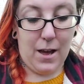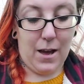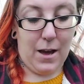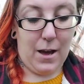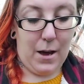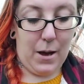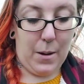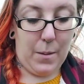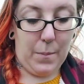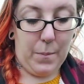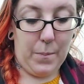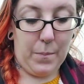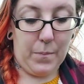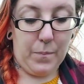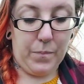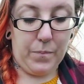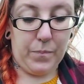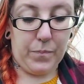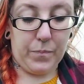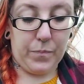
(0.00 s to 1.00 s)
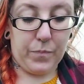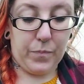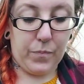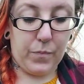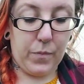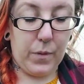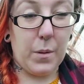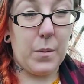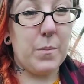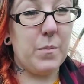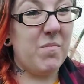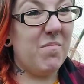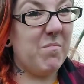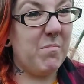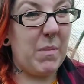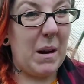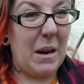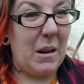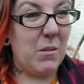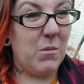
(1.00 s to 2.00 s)

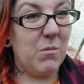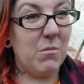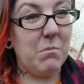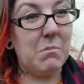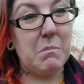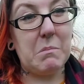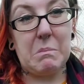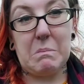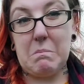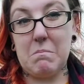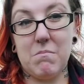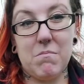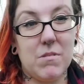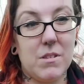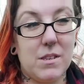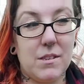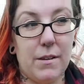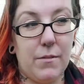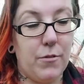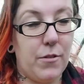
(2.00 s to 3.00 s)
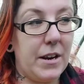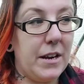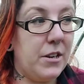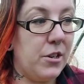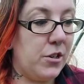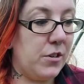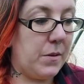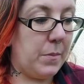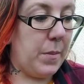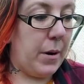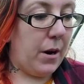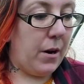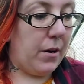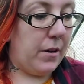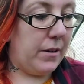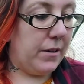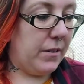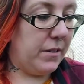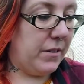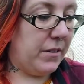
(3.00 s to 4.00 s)
about 7 or 8 inches
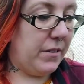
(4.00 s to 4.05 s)
apart.